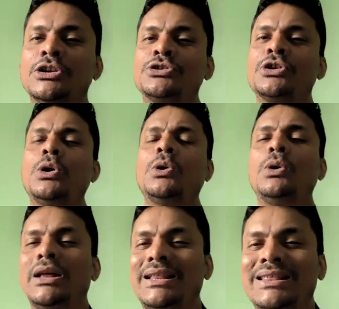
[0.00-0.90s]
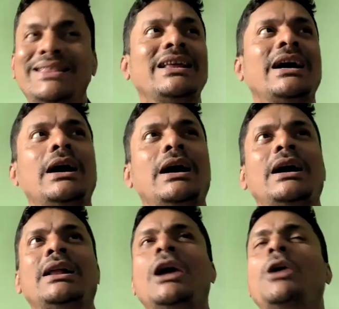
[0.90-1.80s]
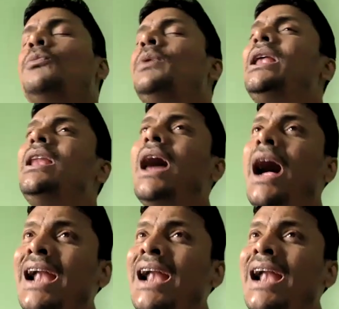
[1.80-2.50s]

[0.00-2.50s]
So now we'll